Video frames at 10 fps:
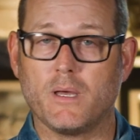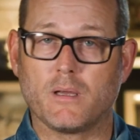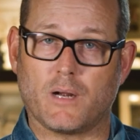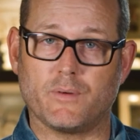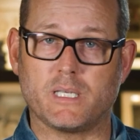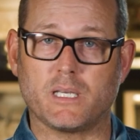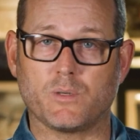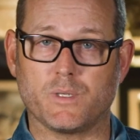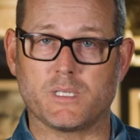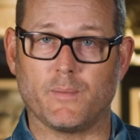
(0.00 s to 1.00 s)
conversation
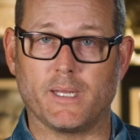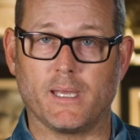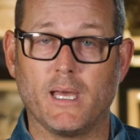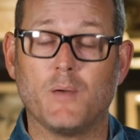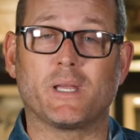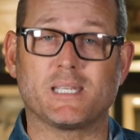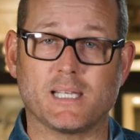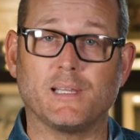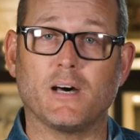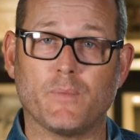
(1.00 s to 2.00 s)
with somebody? Because I
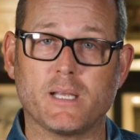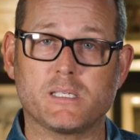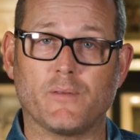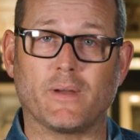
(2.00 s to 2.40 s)
love myself,